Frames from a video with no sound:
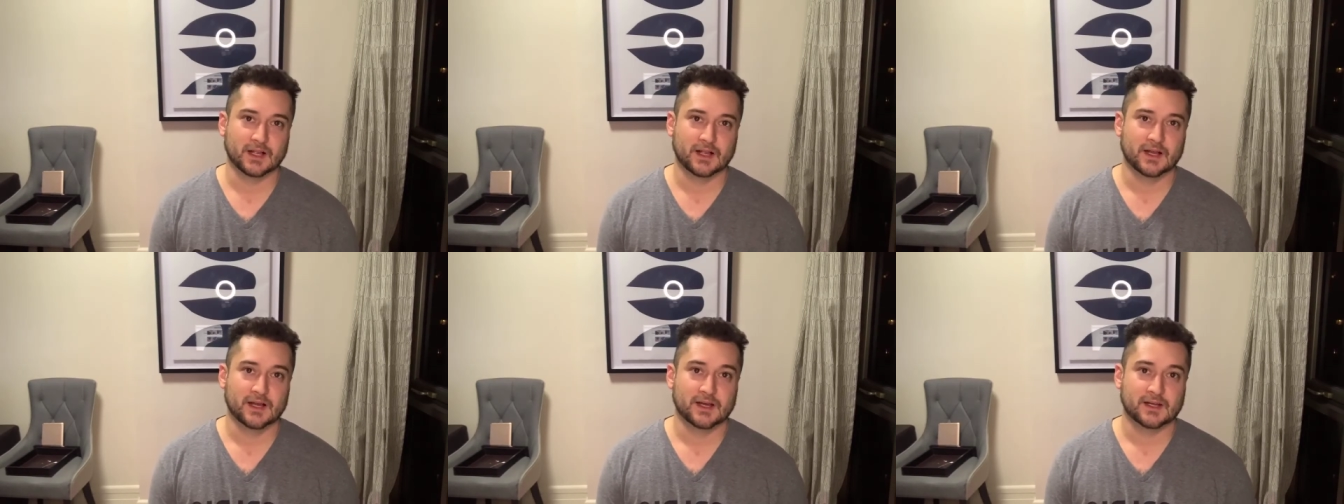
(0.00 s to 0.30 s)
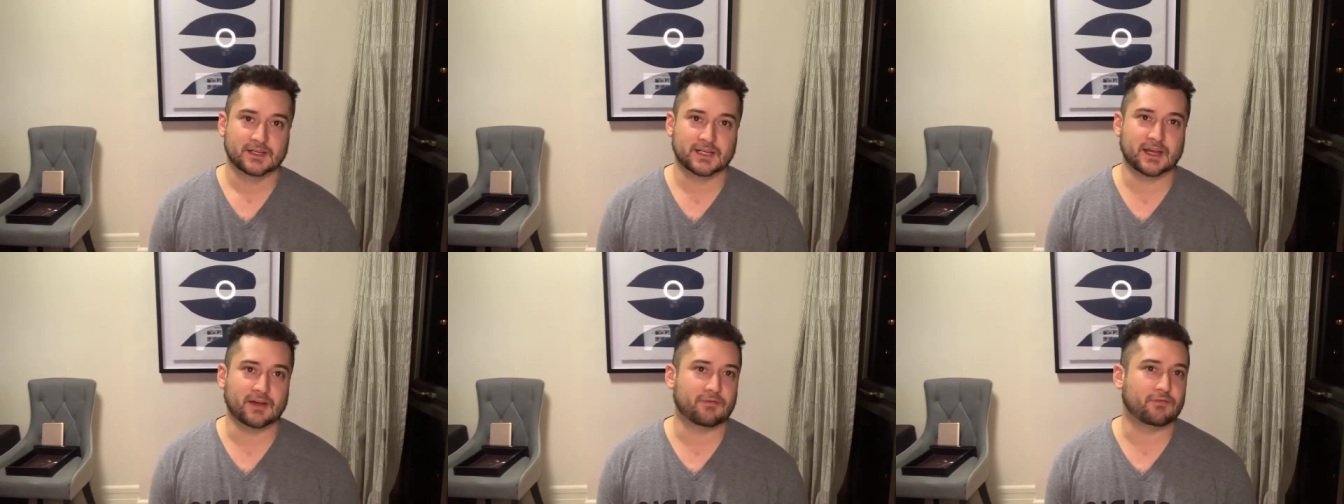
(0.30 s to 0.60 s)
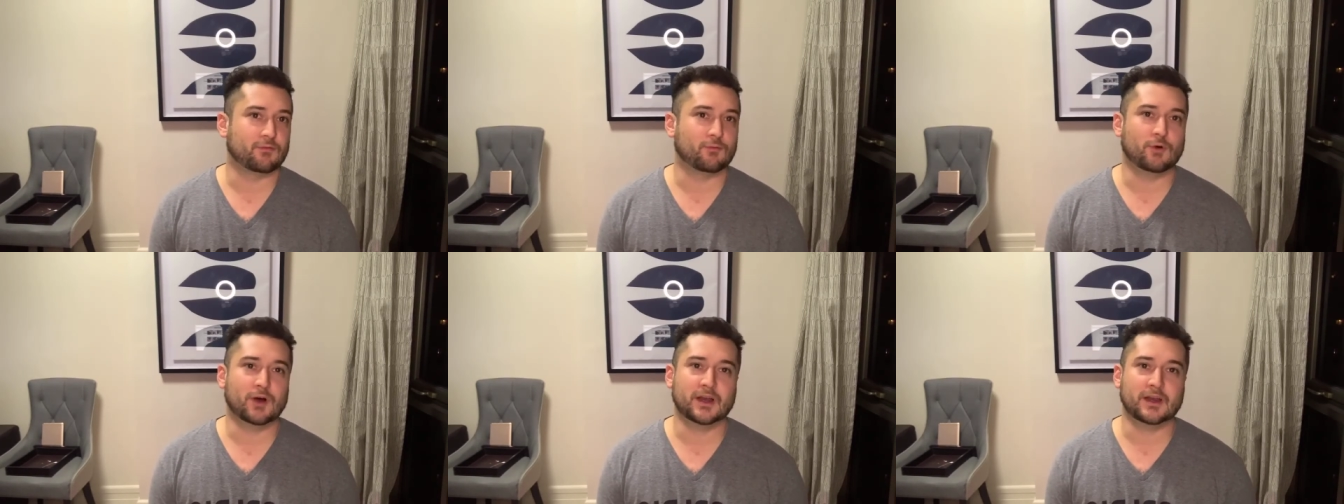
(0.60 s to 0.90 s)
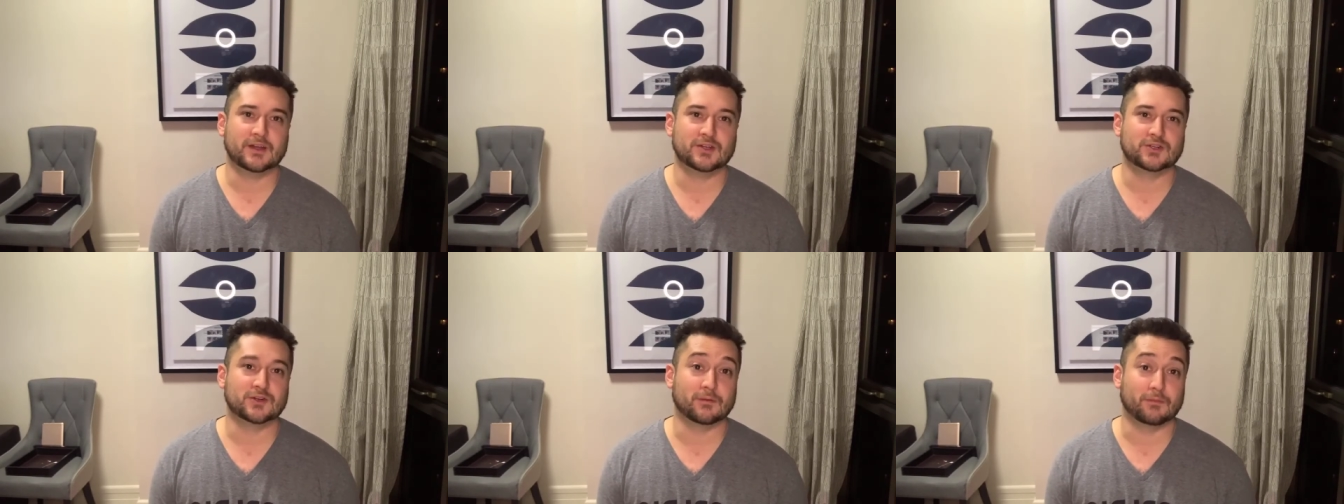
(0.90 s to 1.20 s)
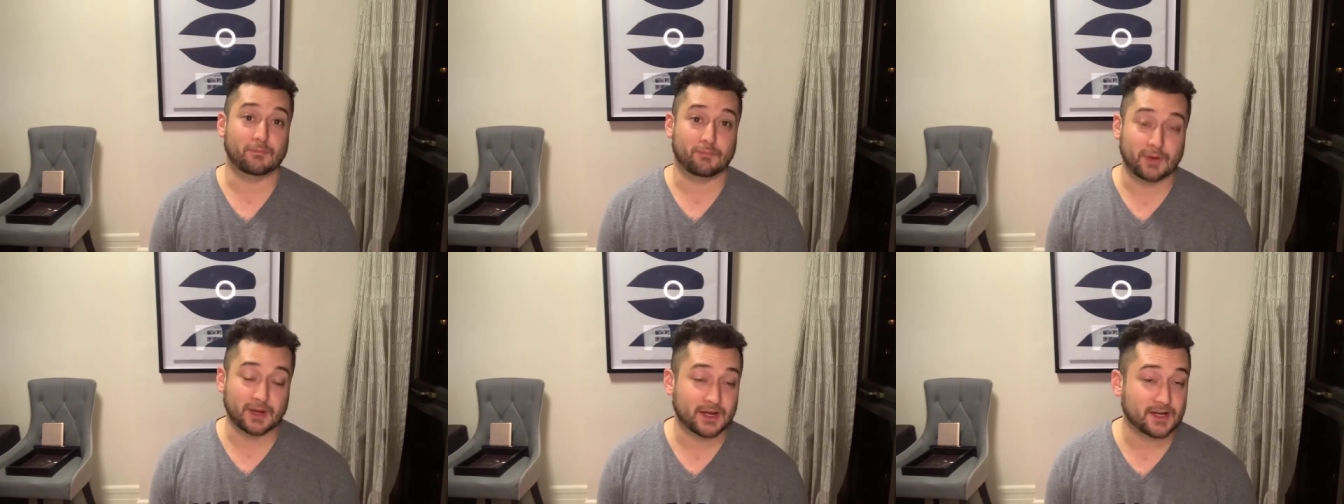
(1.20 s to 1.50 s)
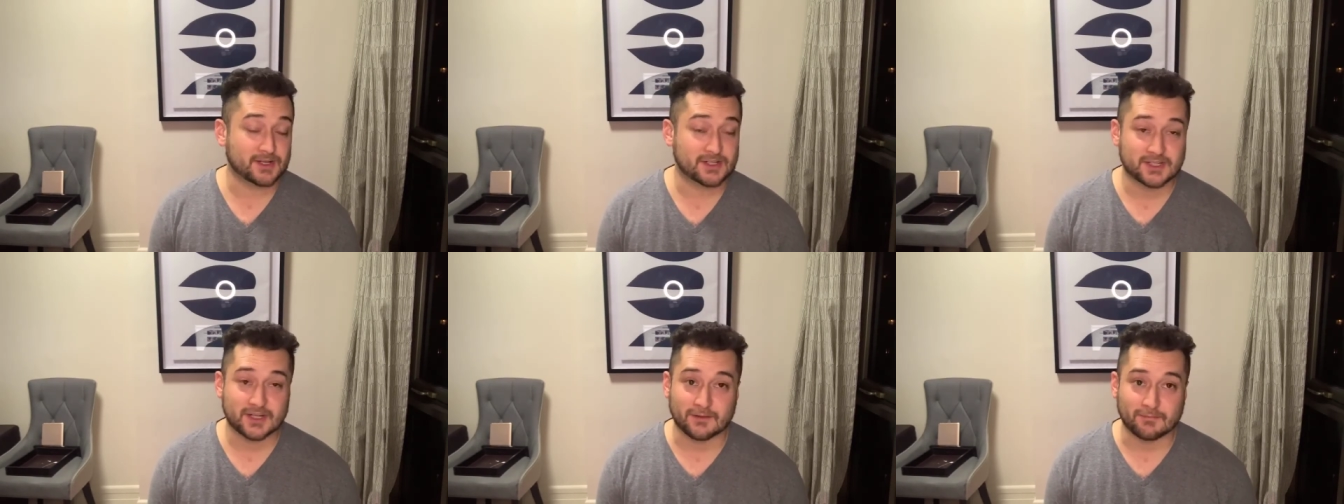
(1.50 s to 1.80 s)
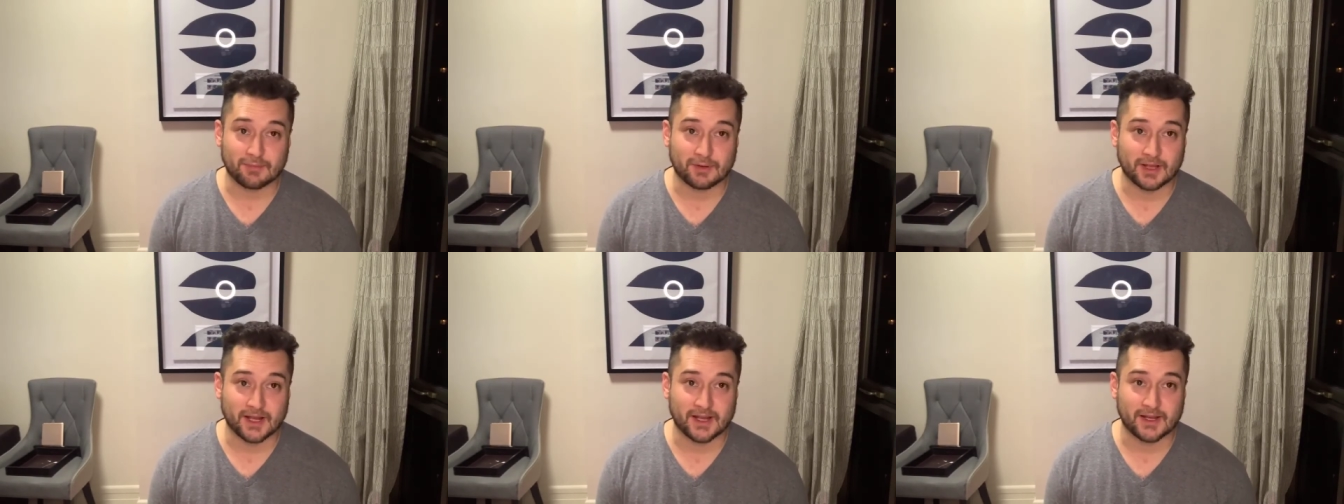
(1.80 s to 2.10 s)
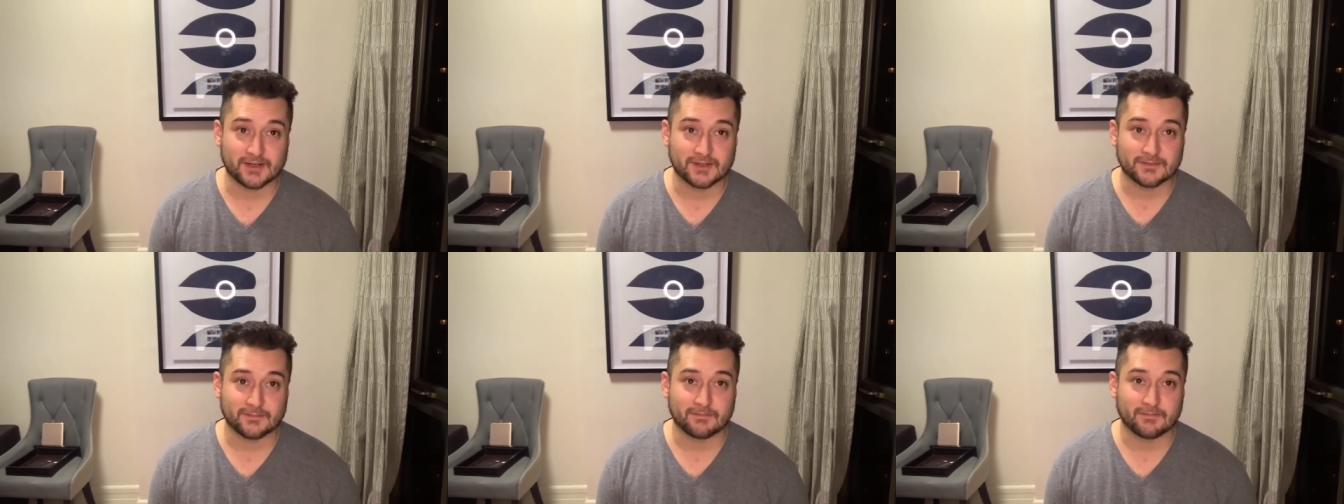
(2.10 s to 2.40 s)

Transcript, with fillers: Tiff, what is your biggest complaint